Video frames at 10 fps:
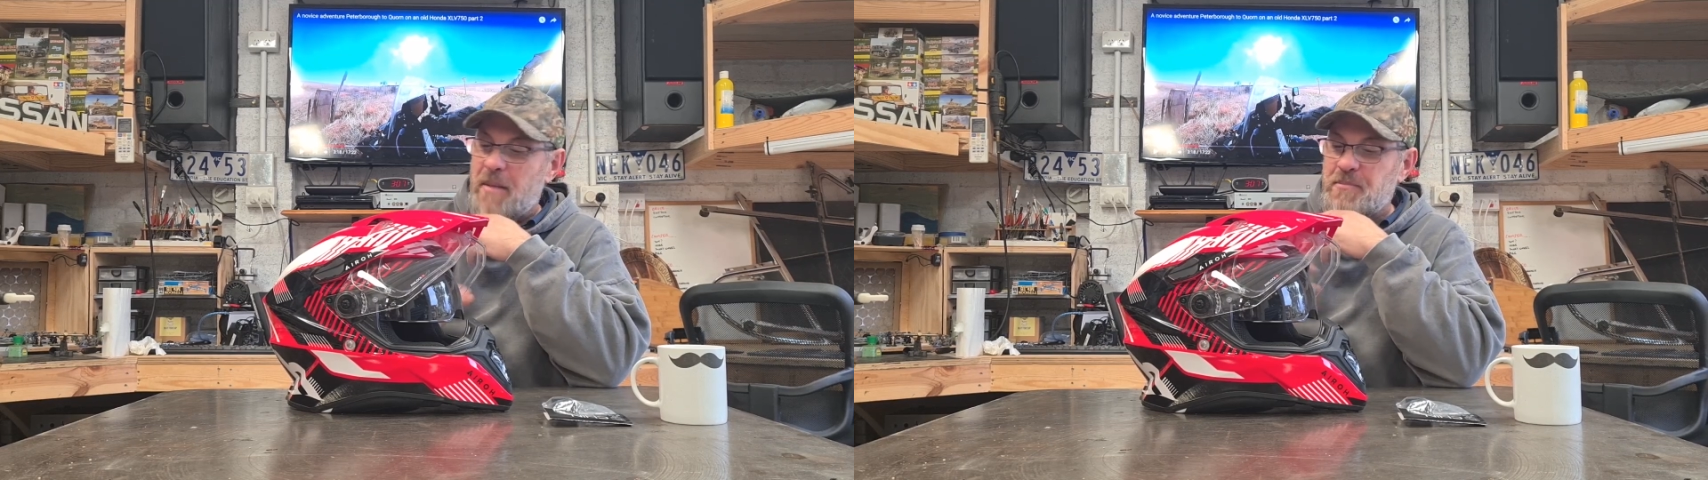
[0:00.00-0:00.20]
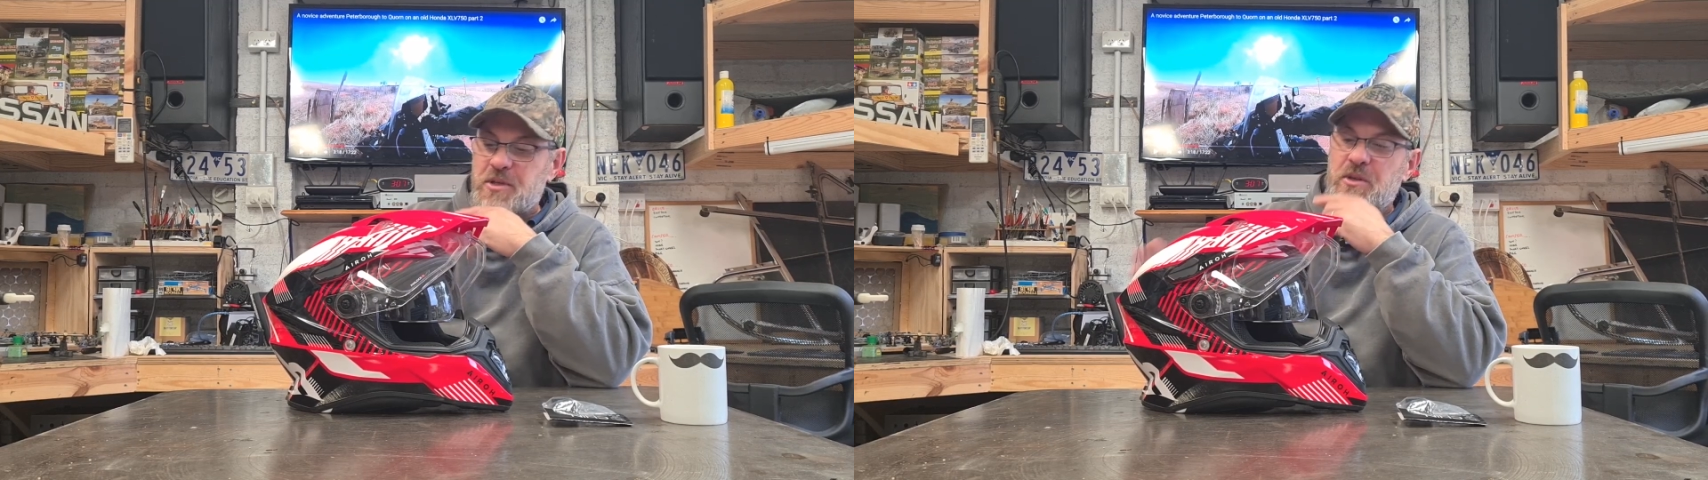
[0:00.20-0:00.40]

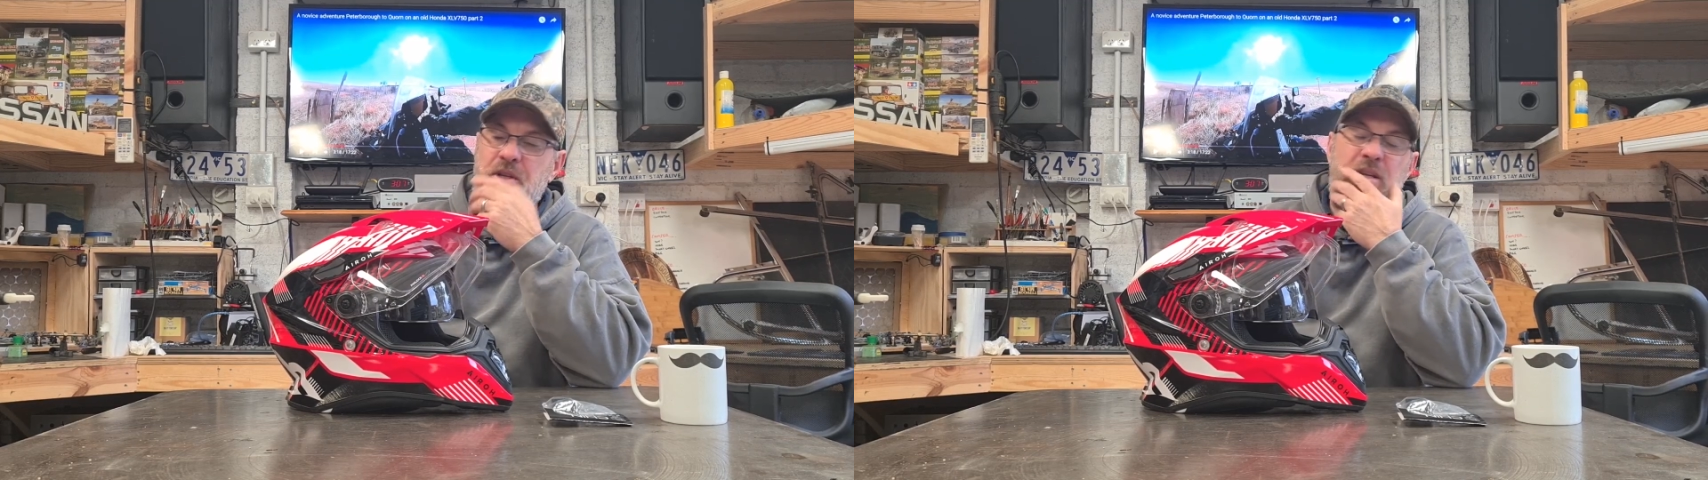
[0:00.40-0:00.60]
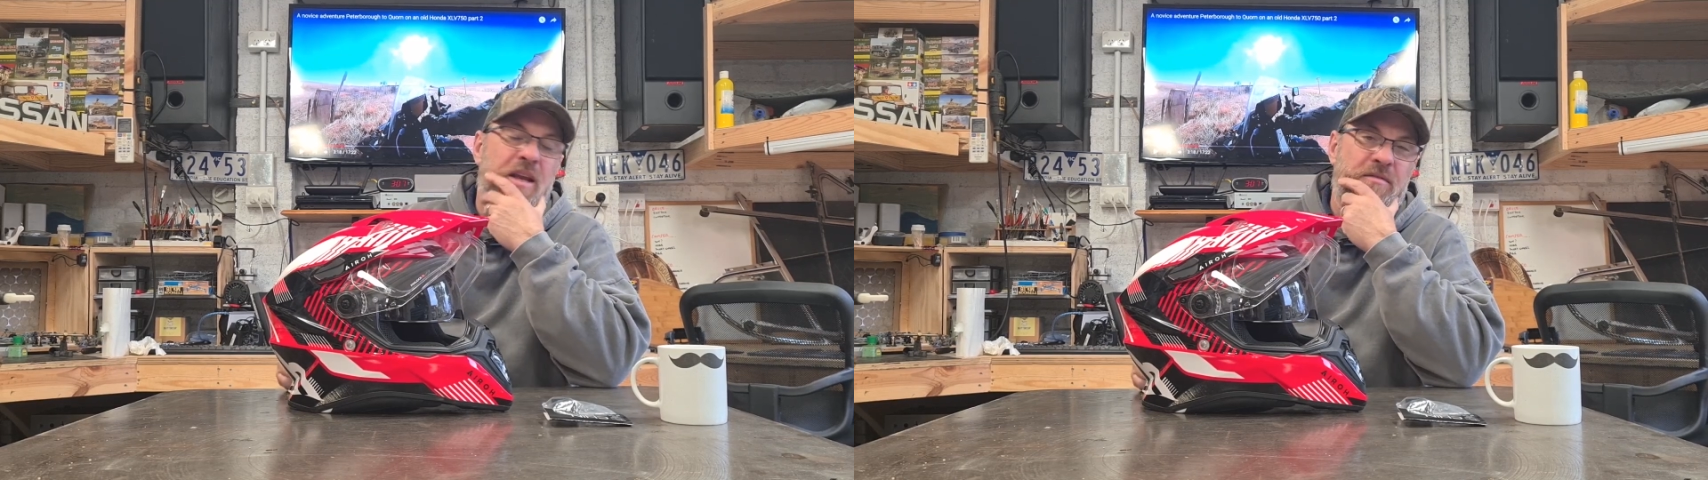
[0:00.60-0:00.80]

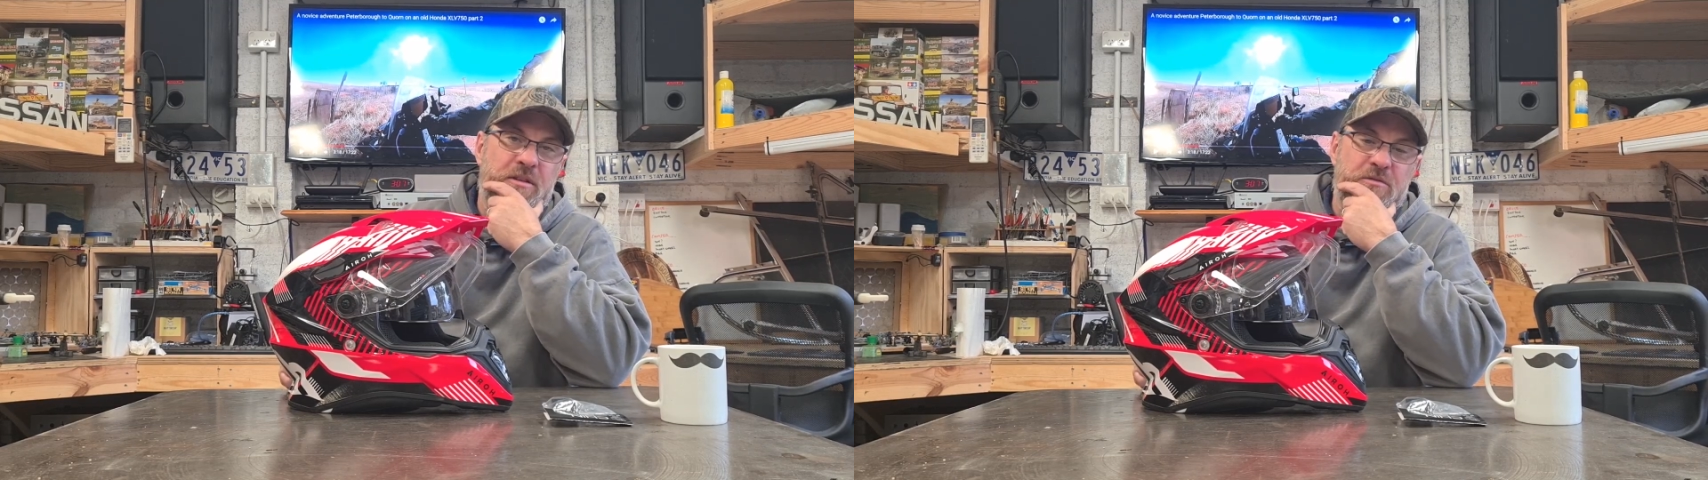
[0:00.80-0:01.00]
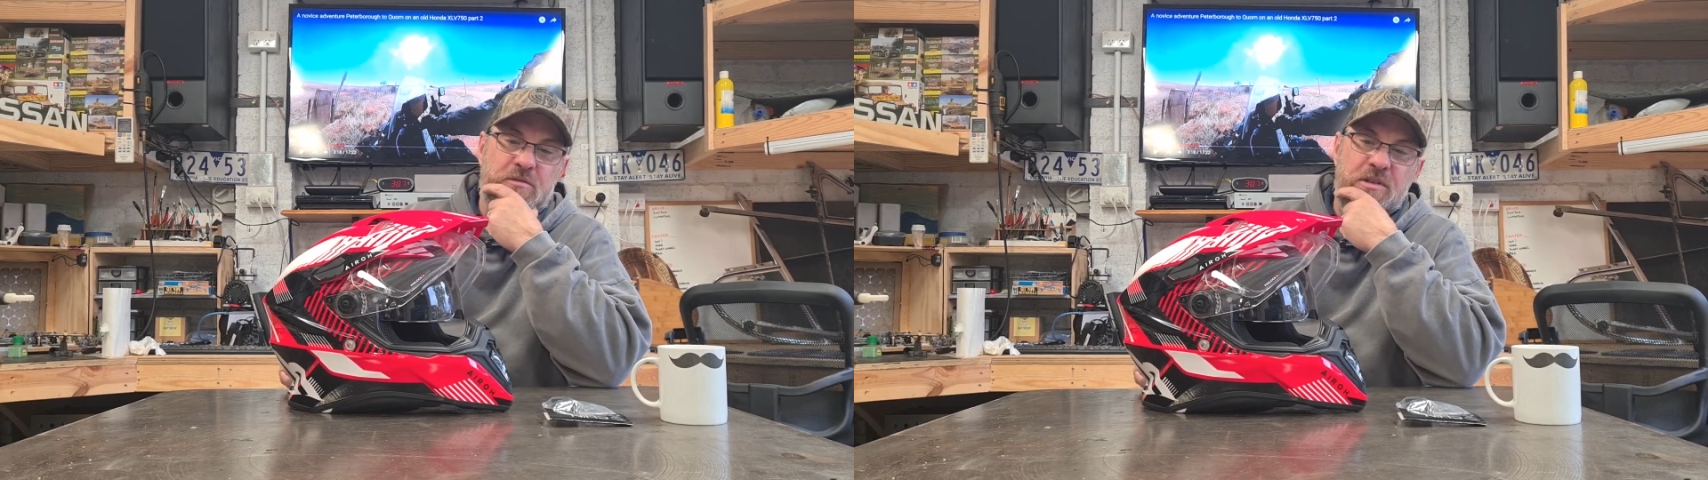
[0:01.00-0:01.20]
absolutely love it.
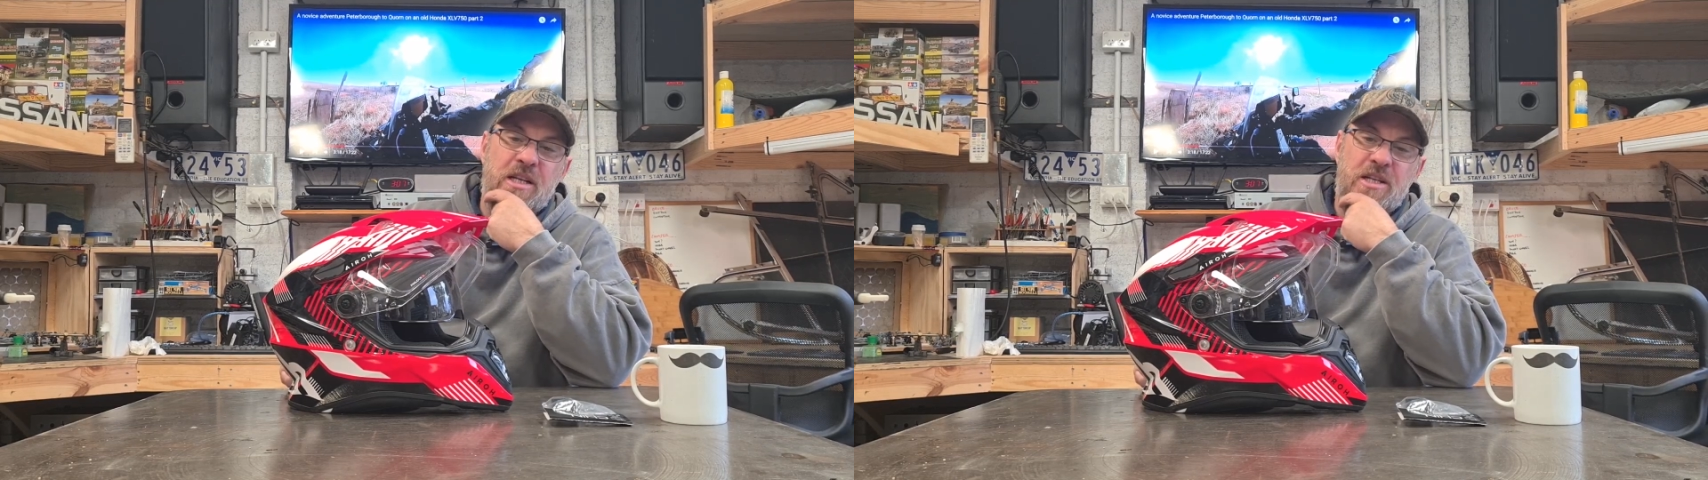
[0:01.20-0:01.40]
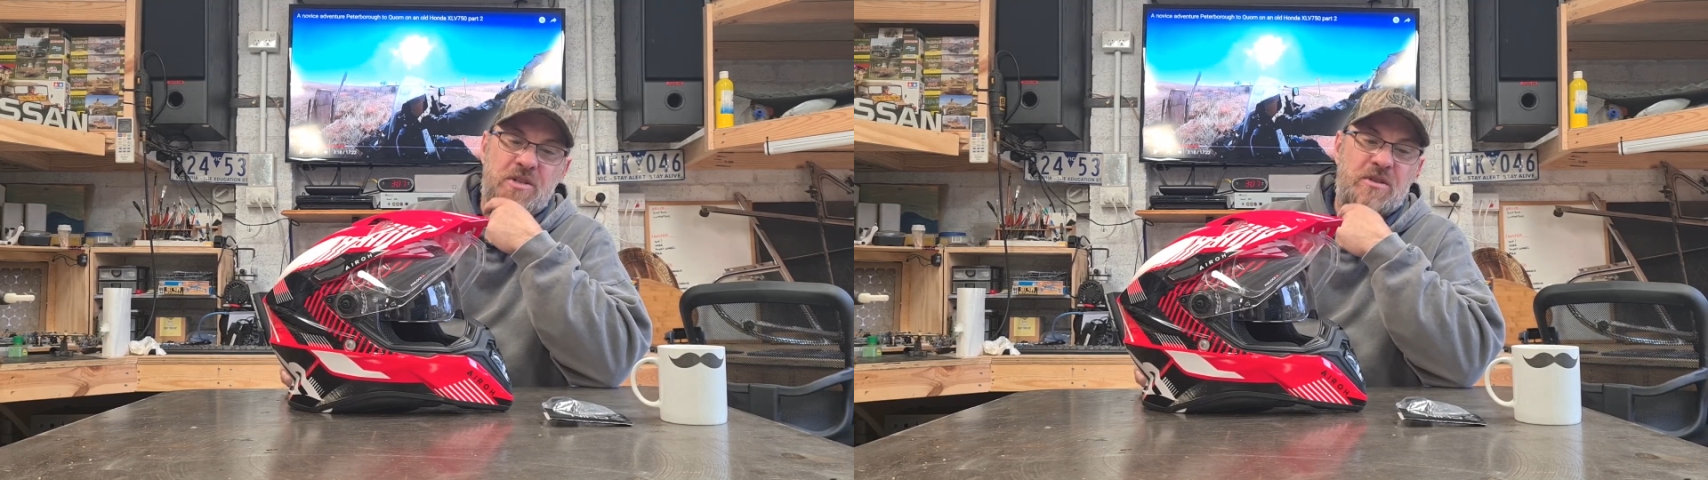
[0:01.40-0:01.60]

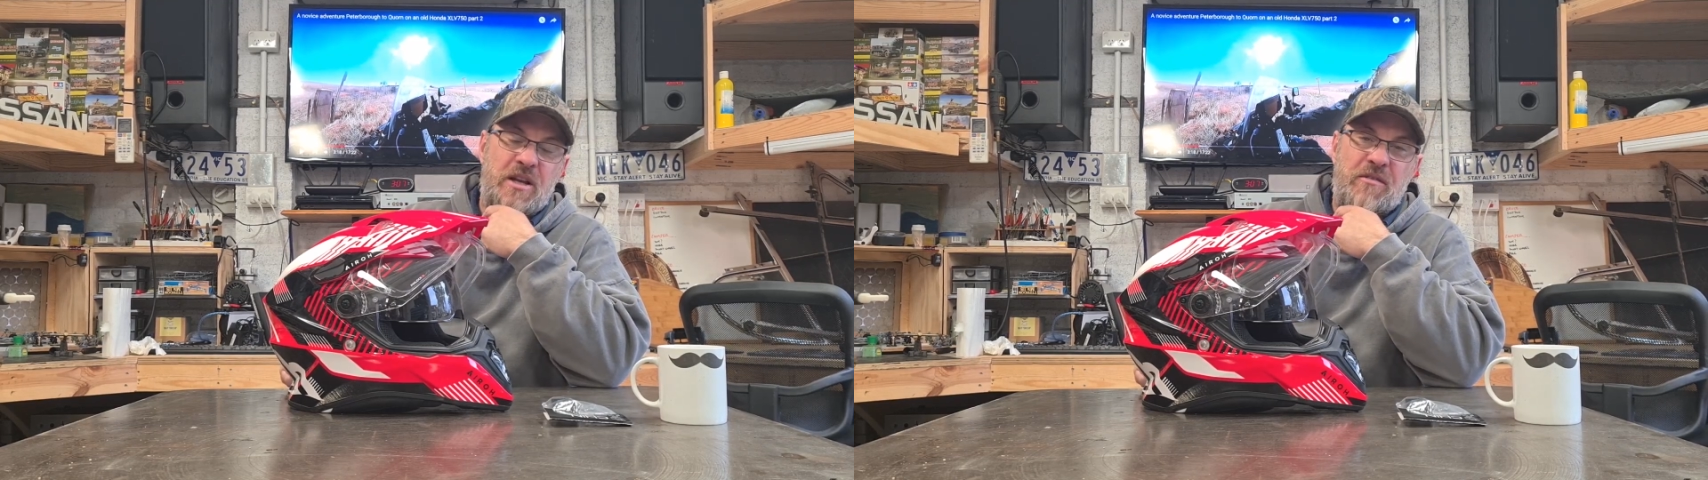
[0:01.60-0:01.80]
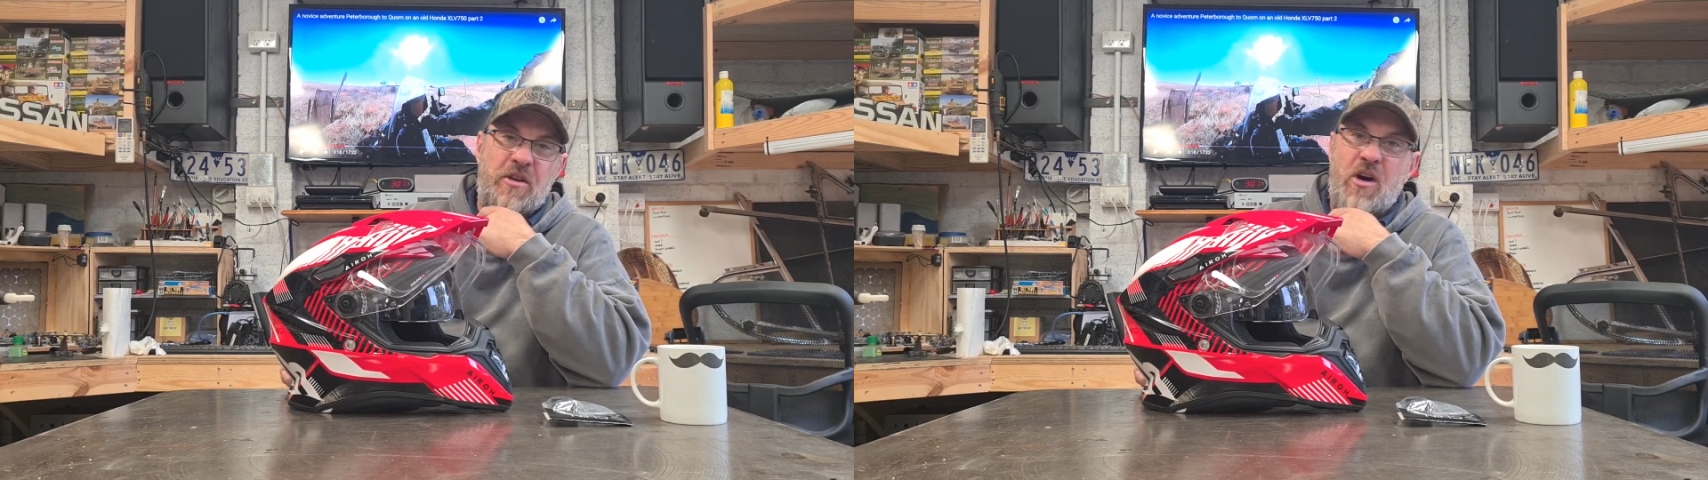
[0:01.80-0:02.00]
Really do
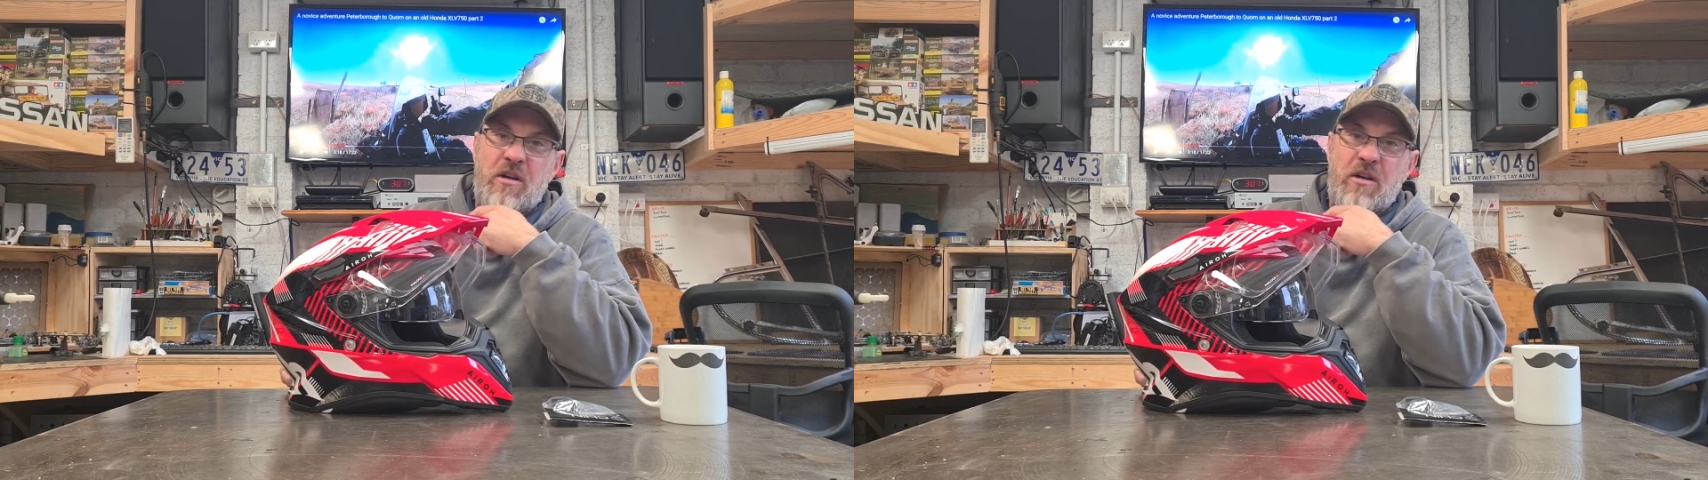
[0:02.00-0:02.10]
love it.